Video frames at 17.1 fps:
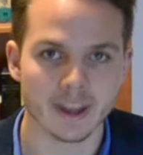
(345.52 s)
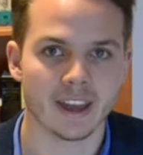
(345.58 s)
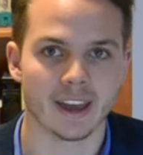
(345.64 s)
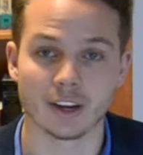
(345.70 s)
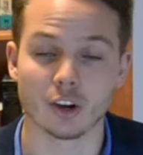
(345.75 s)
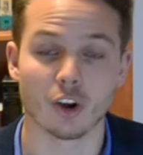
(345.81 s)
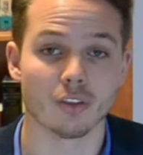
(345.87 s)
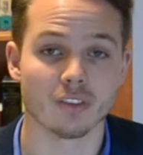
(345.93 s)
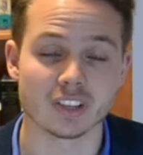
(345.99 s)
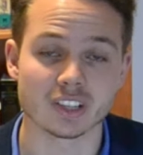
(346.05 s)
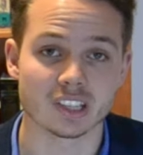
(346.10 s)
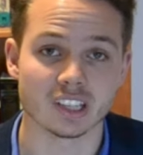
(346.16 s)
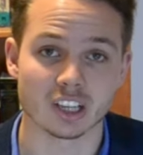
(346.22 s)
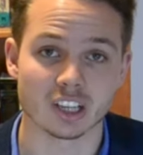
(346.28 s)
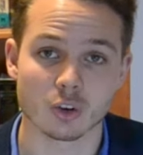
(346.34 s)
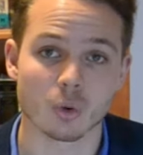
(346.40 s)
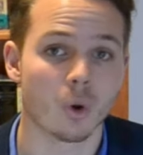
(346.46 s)
And
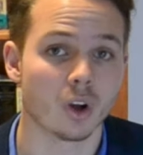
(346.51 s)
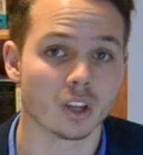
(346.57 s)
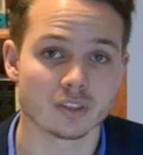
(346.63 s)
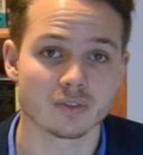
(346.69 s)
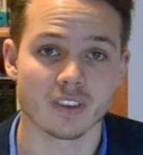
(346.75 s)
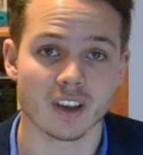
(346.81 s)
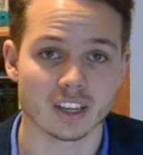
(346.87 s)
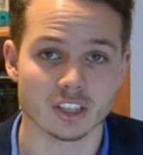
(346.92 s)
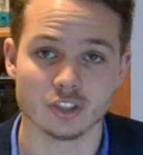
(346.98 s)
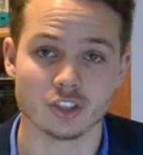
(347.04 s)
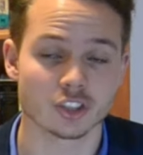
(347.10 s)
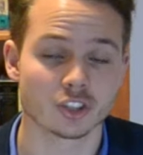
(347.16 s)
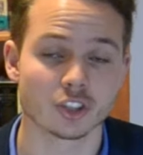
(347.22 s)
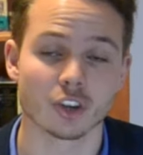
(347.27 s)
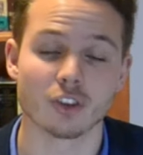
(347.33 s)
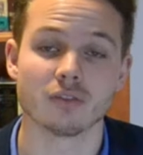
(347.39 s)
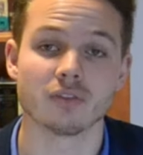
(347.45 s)
obviously a quant fund, you
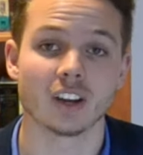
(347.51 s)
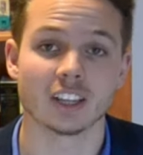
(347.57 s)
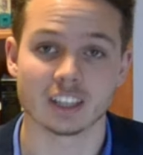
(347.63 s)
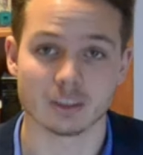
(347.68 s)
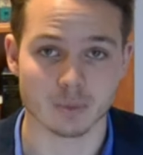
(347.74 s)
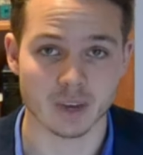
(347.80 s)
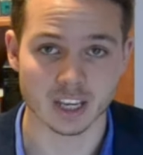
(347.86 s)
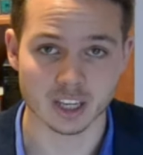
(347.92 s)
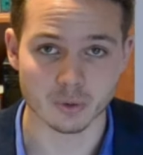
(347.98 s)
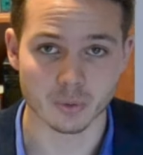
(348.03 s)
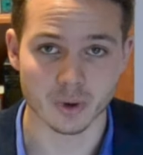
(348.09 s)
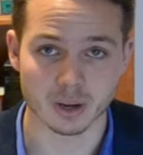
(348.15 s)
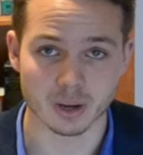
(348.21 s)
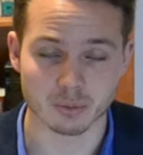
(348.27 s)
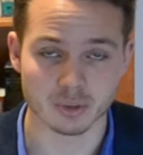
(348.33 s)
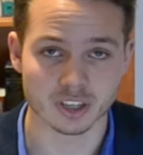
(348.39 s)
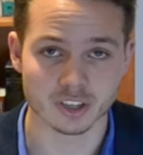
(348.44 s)
just don't find them
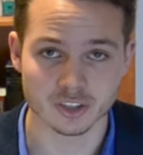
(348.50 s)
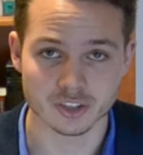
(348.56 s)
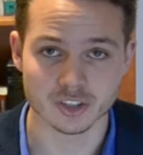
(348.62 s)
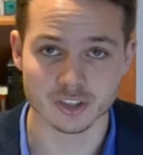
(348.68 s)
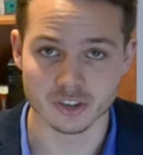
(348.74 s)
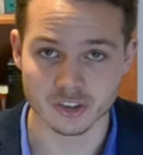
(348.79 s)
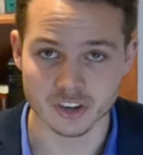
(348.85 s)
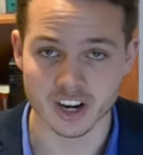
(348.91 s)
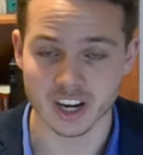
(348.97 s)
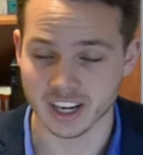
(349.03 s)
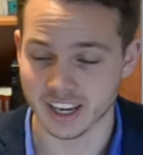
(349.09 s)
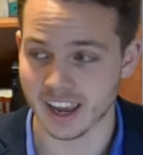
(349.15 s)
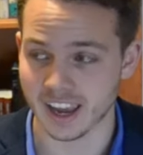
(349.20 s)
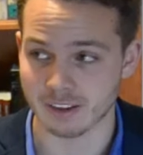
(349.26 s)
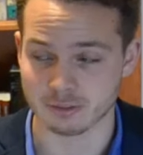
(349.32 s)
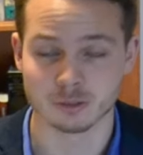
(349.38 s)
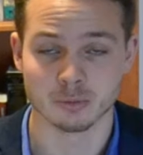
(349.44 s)
anywhere because you really
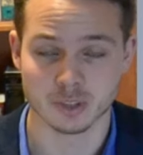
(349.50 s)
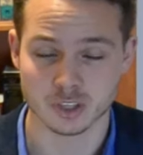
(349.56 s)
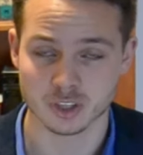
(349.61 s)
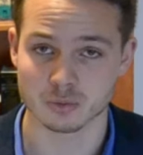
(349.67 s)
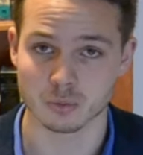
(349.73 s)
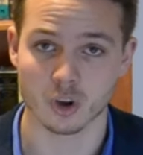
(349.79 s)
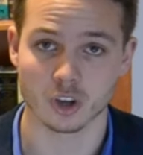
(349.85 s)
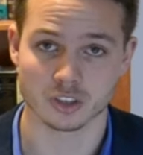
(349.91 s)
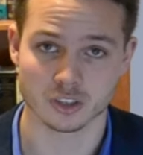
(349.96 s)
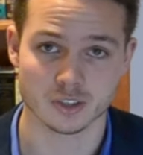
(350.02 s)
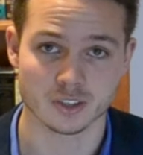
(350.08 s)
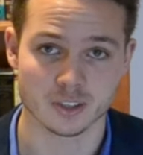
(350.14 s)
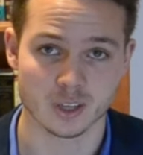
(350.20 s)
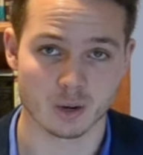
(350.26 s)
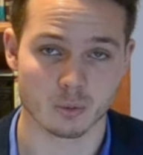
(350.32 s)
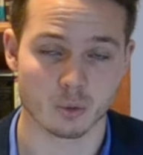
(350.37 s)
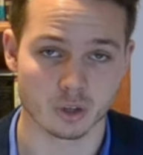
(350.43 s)
have to be smart to
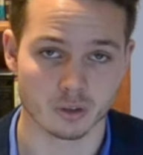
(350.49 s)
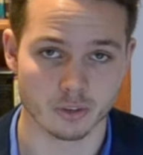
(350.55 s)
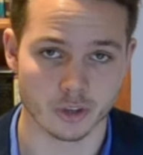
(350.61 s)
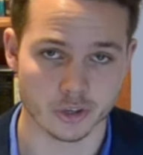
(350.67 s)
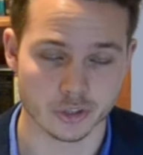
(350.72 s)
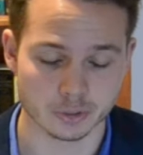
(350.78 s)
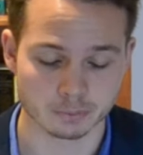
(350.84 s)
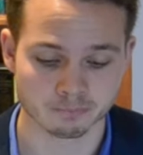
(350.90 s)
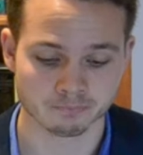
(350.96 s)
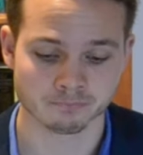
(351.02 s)
set up one of those.